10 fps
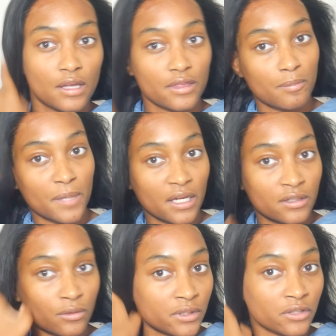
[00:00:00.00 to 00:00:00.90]
the
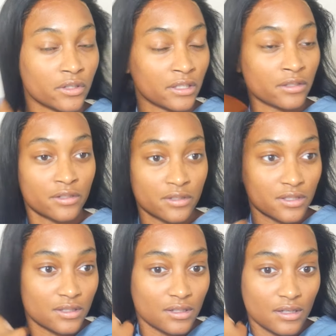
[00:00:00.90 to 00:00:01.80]
band on your
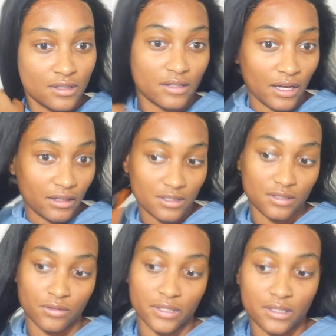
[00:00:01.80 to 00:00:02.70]
ears. That's
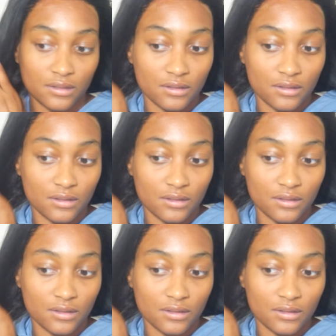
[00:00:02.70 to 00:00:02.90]
annoying.